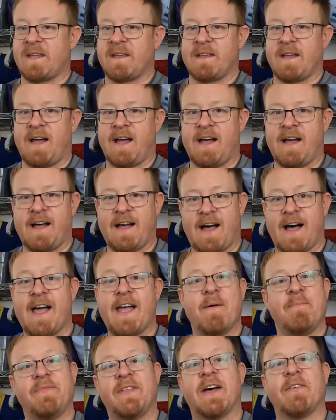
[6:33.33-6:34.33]
I
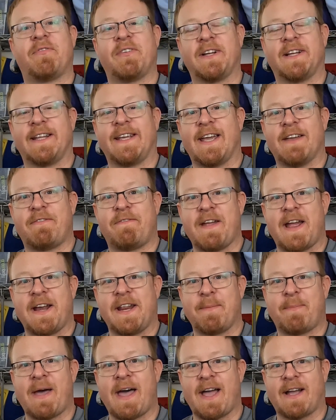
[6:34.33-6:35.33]
am definitely a Fanny
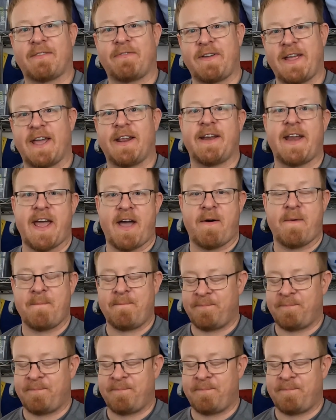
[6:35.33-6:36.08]
pack fan now.